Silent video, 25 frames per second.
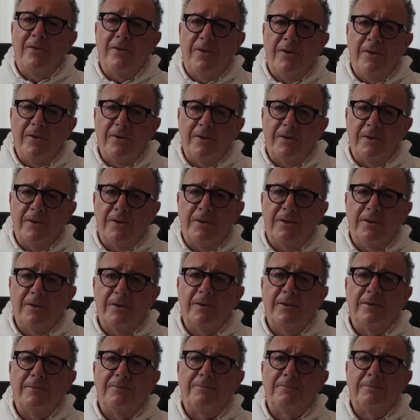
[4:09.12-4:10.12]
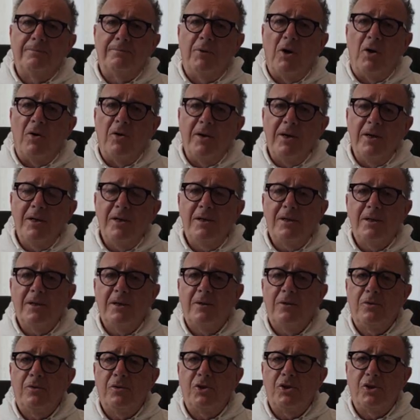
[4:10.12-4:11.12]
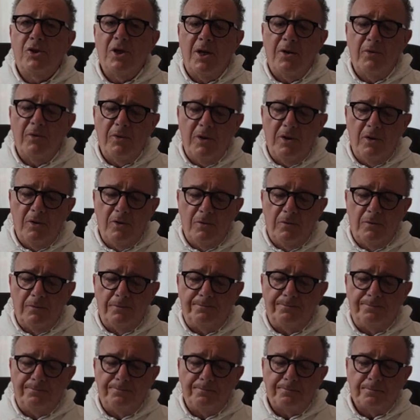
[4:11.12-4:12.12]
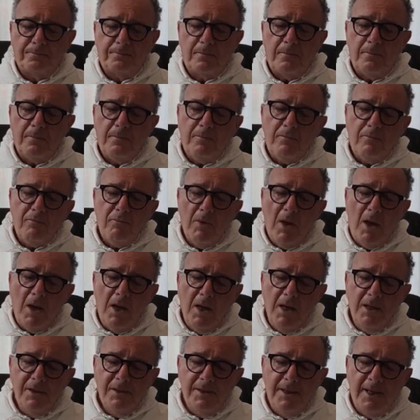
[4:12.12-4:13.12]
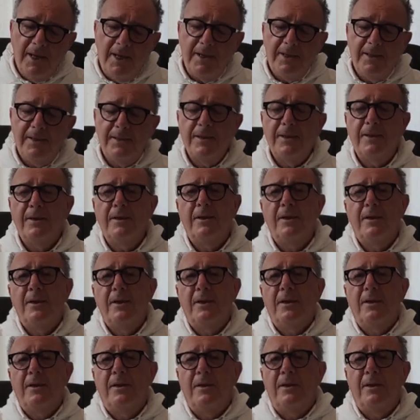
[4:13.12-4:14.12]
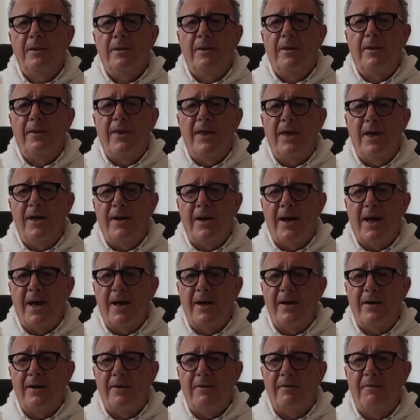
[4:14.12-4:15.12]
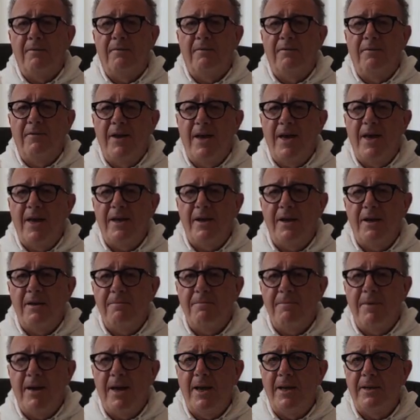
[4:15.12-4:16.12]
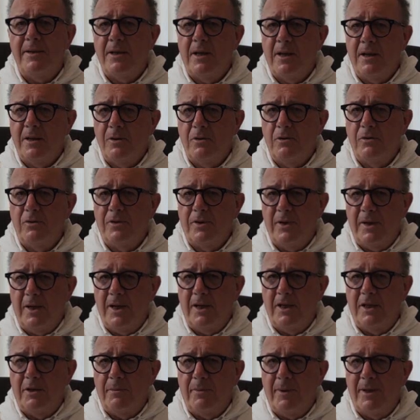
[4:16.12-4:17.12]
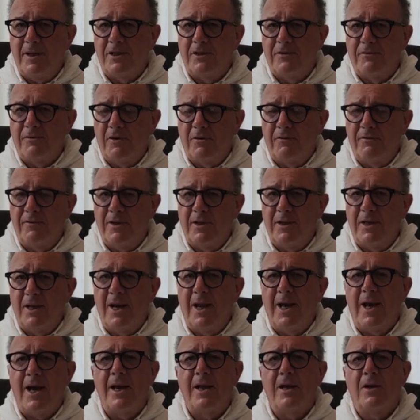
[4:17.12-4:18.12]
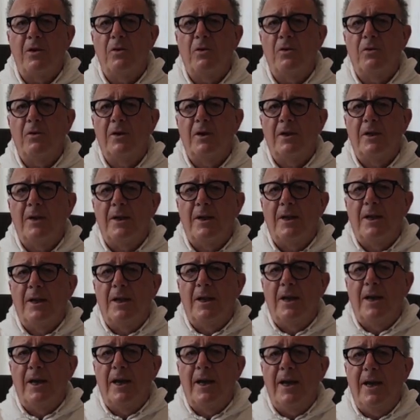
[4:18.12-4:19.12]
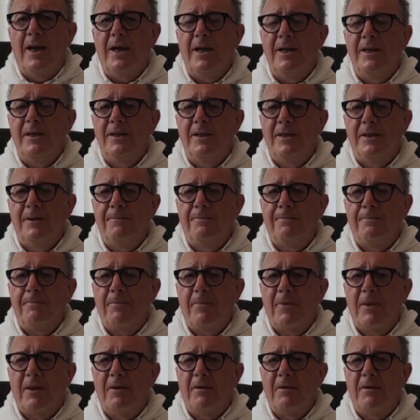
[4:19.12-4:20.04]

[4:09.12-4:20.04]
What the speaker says: third point to share with you is that there are very many new treatments for vitiligo. And